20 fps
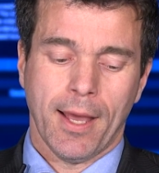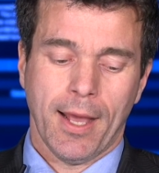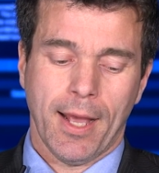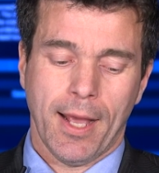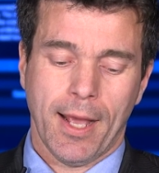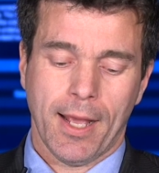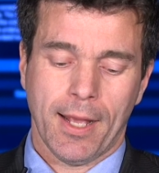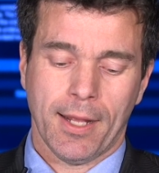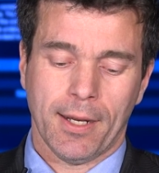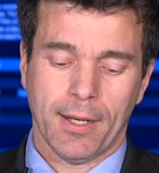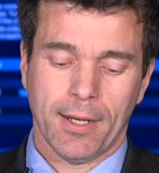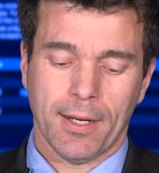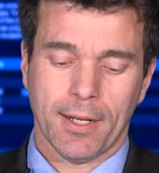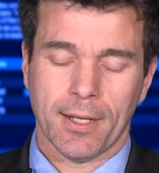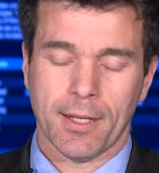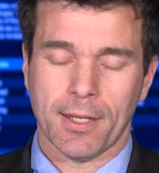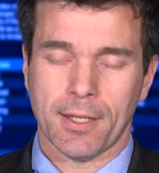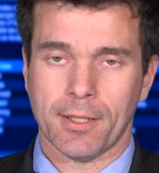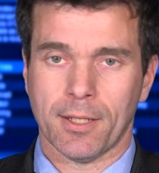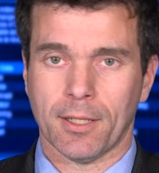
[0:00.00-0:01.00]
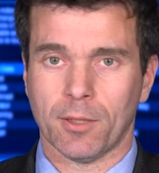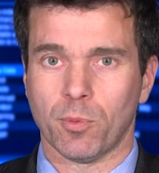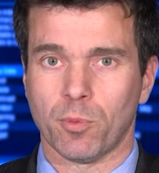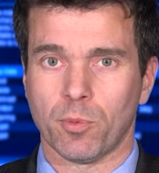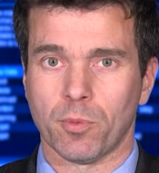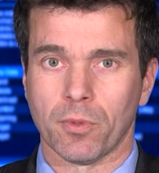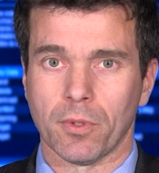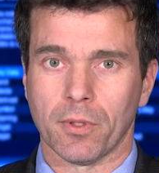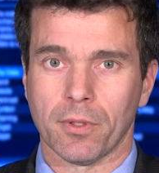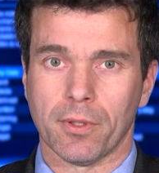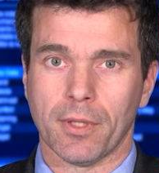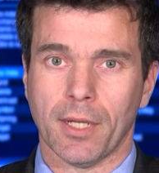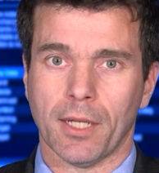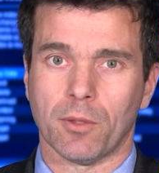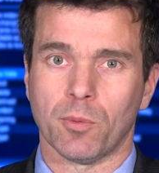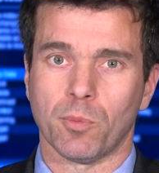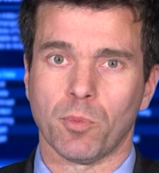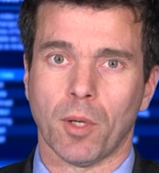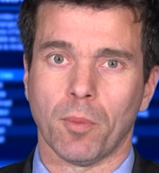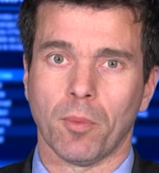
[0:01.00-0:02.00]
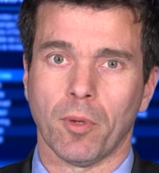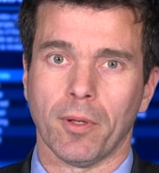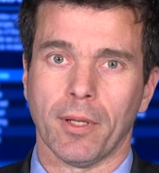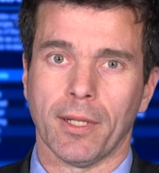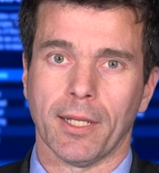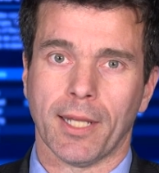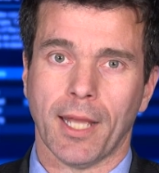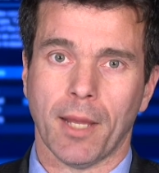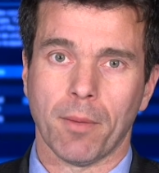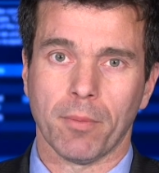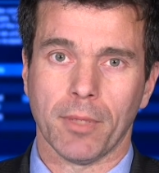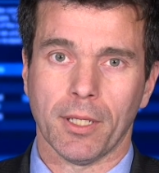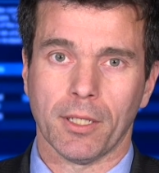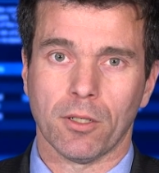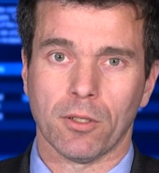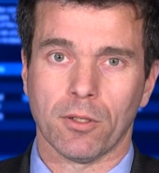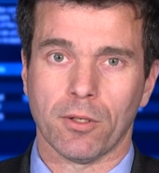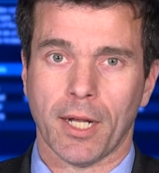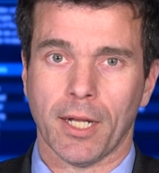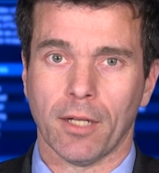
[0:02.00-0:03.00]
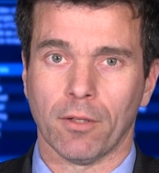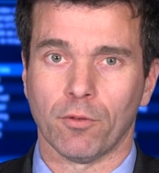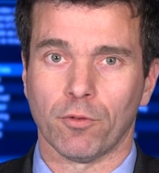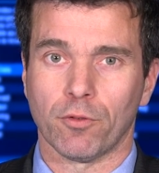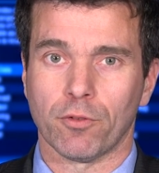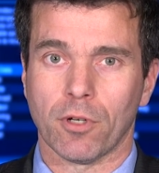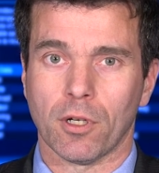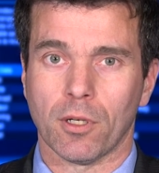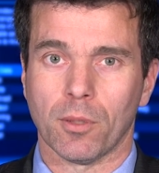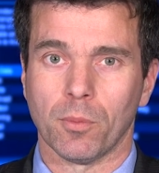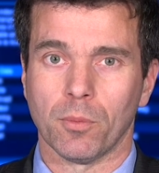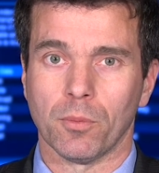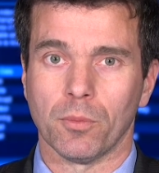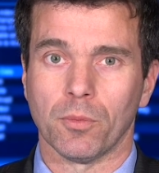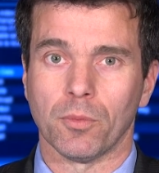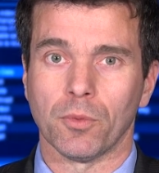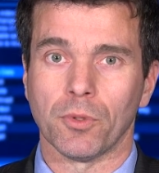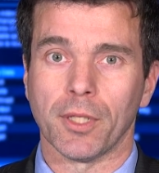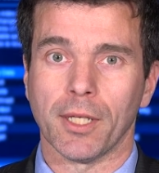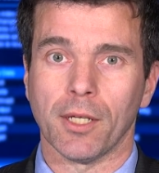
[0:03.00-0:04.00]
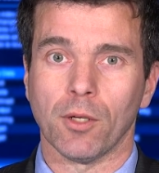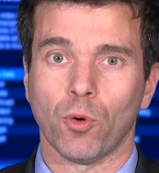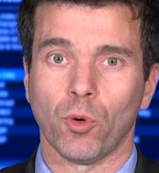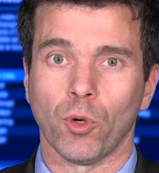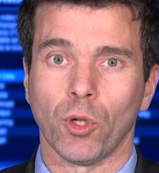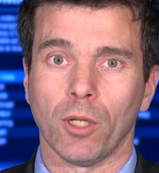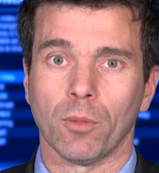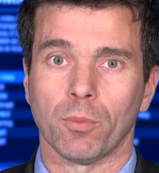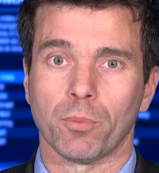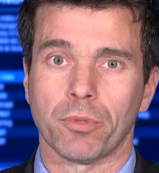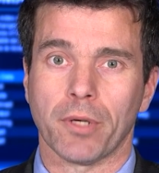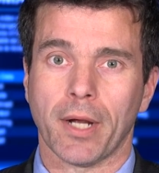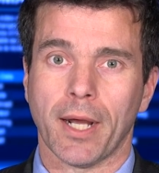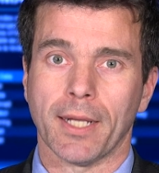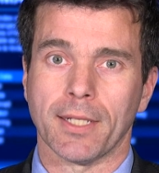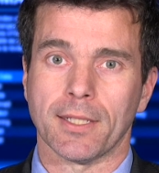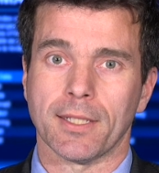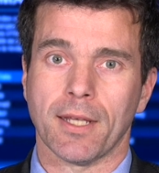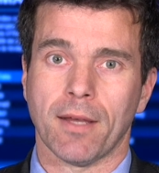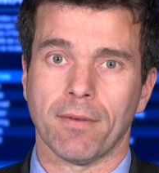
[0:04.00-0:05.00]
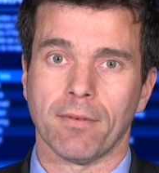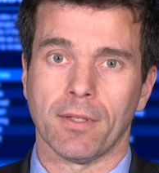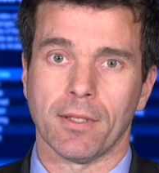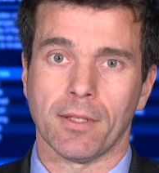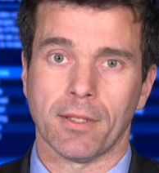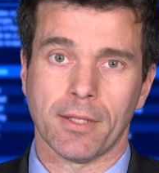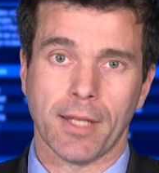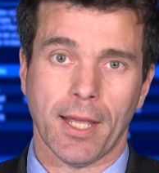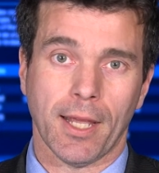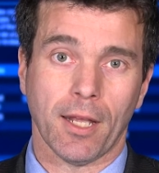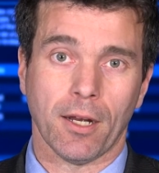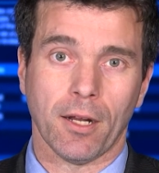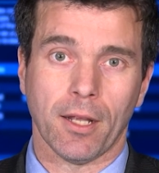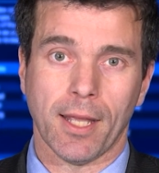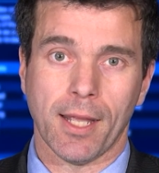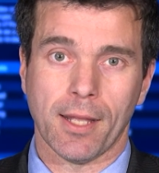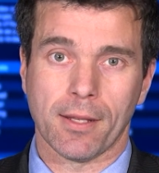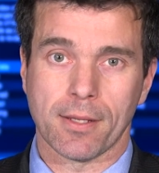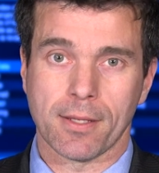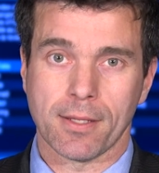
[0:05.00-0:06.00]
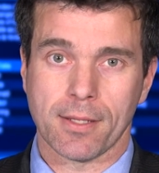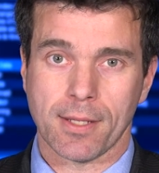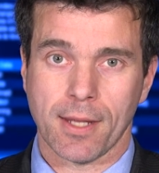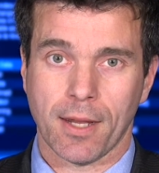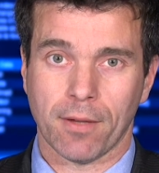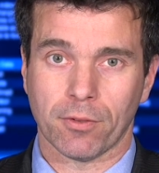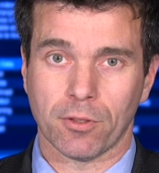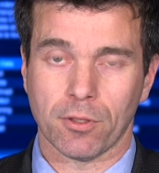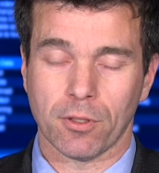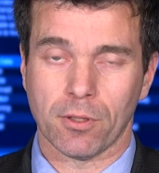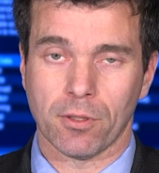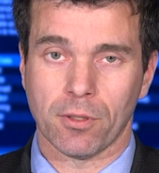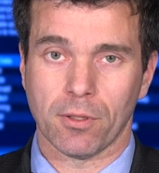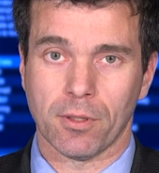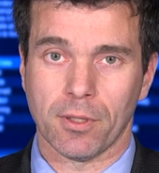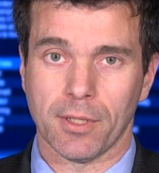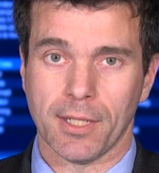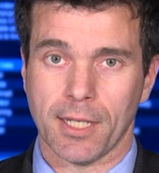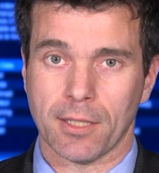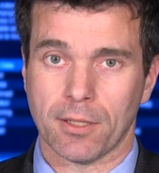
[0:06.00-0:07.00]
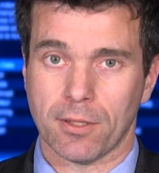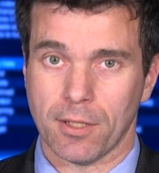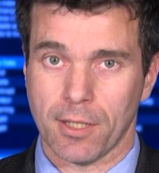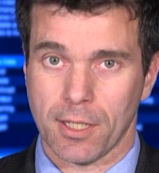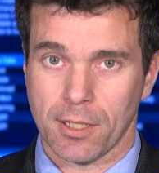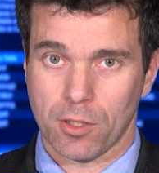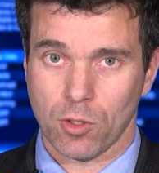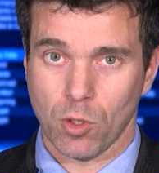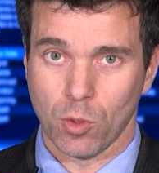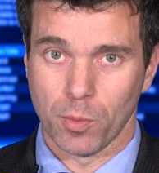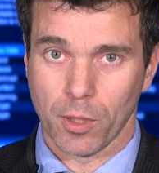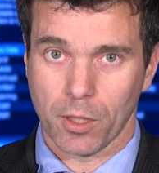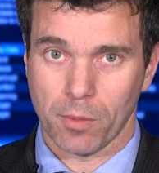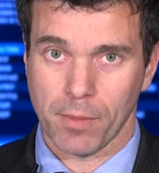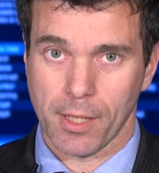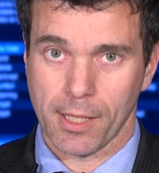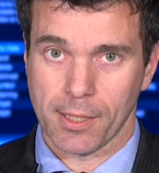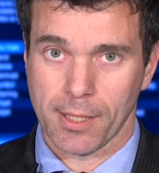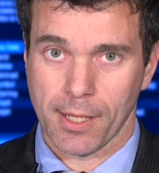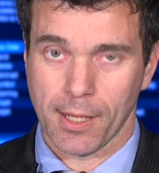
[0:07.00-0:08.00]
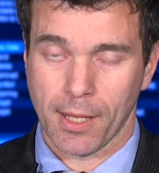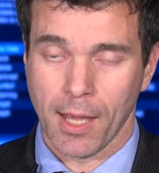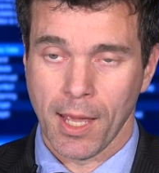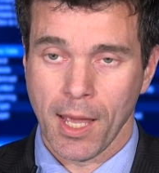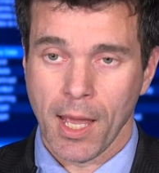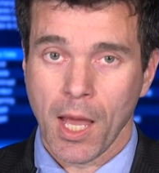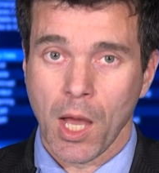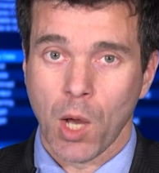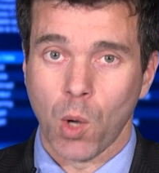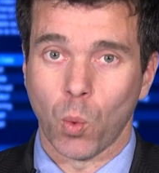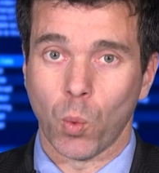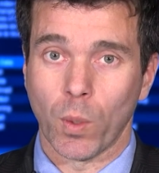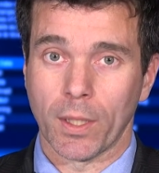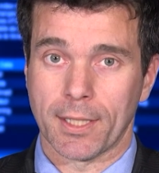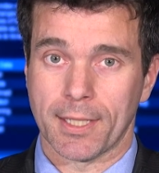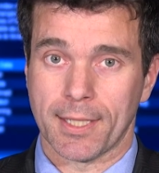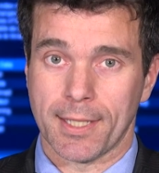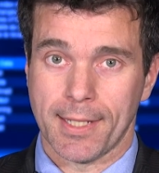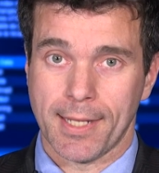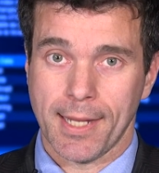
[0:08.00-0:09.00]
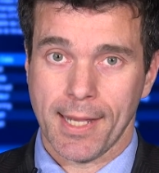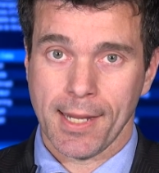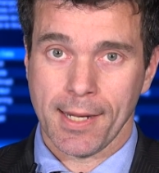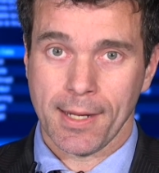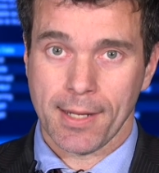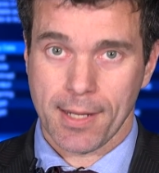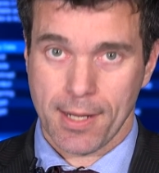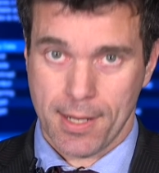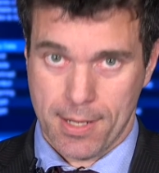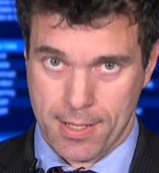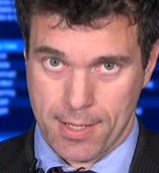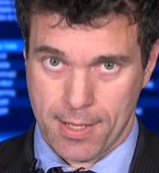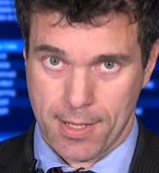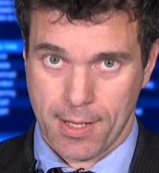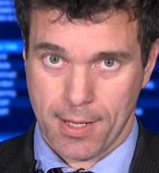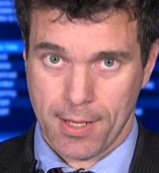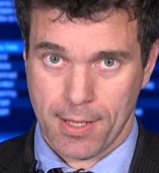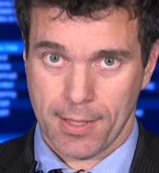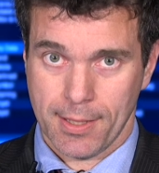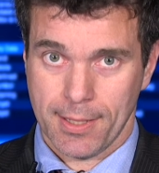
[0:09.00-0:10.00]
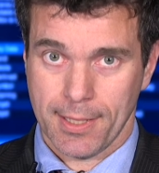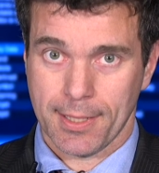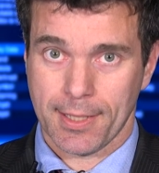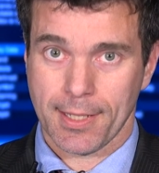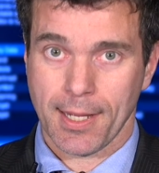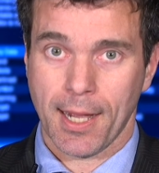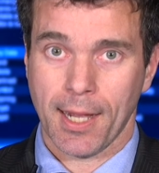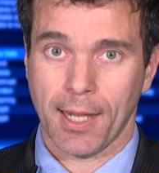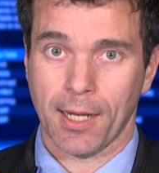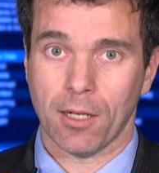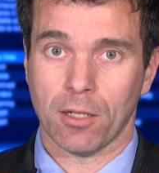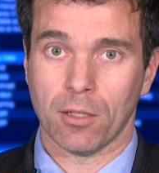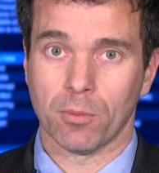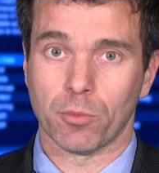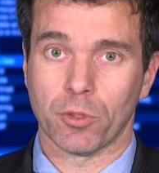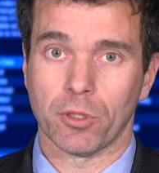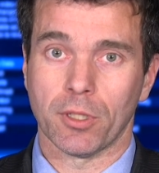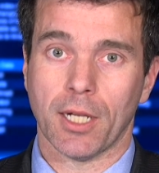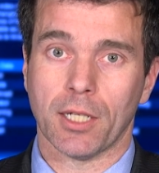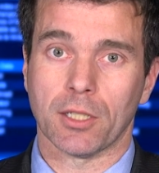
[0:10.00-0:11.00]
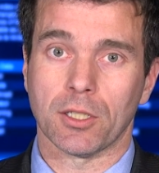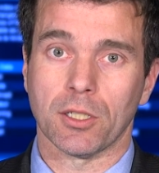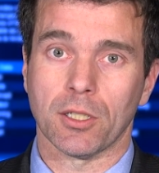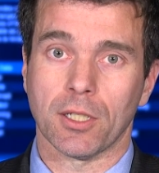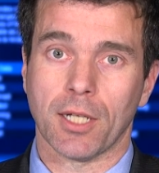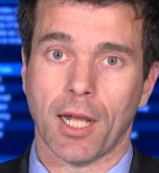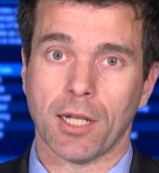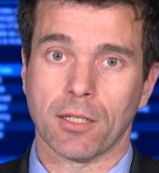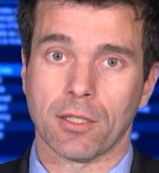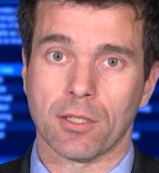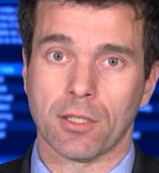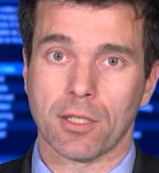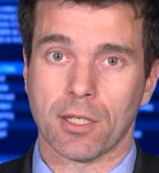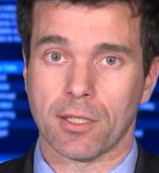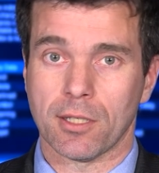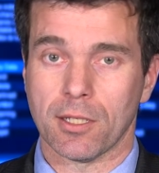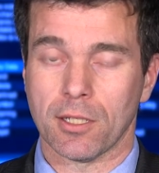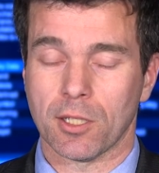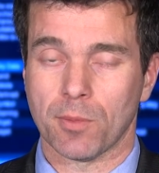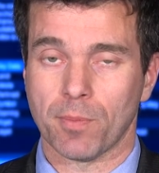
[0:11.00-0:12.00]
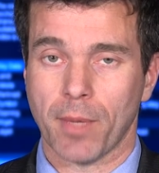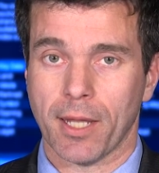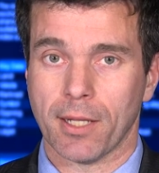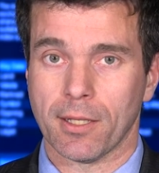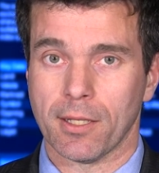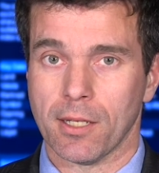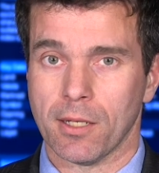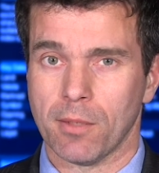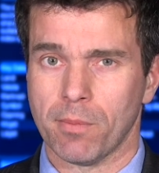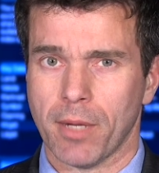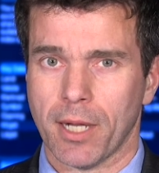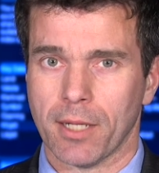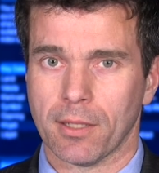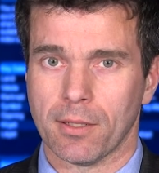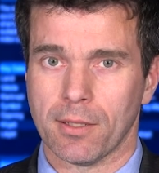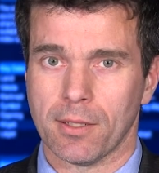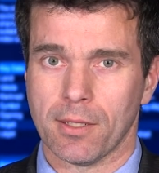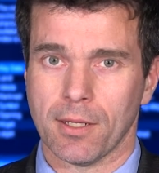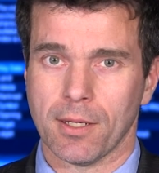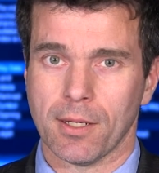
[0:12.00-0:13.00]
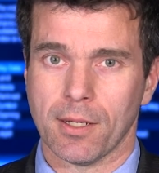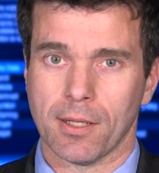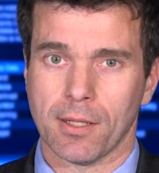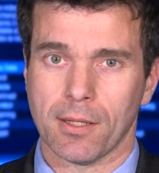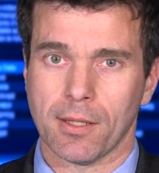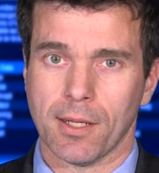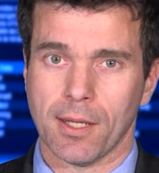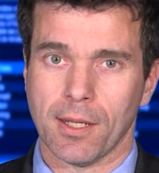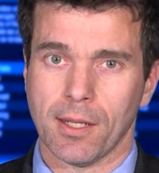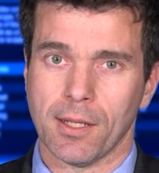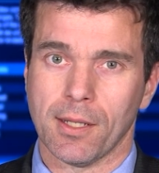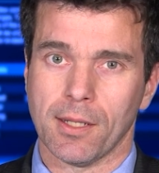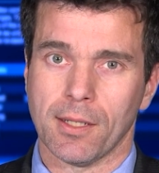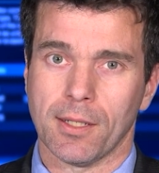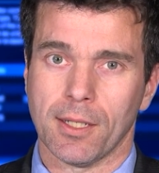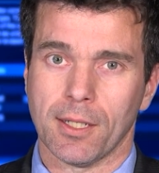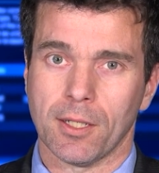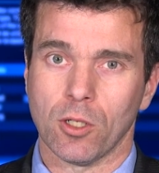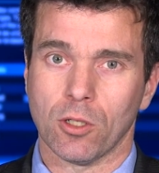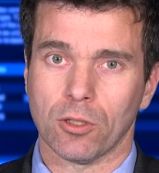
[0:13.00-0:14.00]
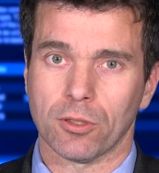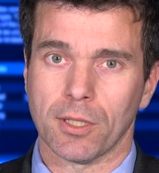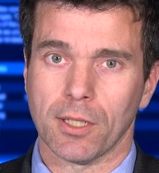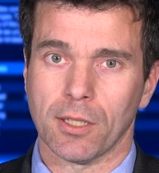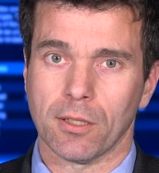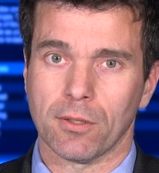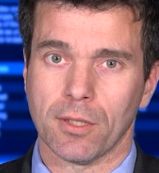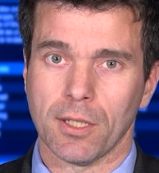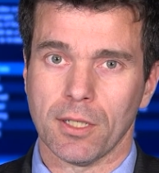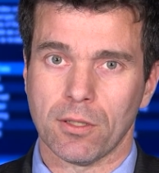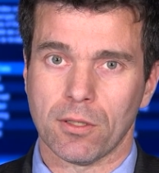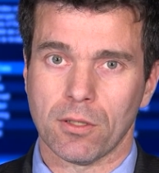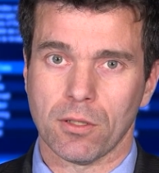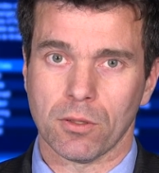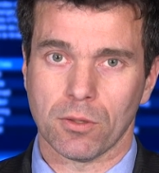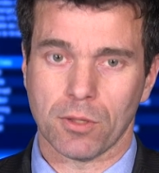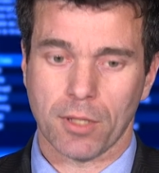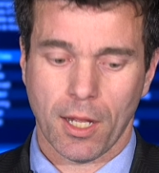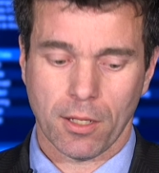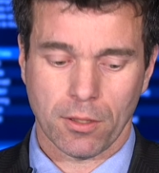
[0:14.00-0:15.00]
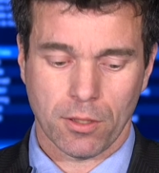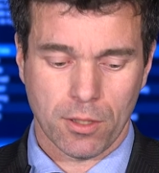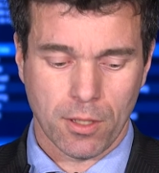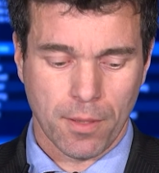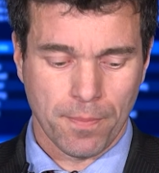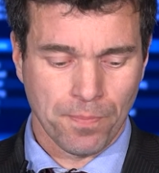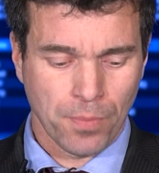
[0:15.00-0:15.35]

And that probably can be derived from the oil price having taken a hit after yesterday's OPEC meeting, which did decide on production cuts as expected, but they did not increase those cuts.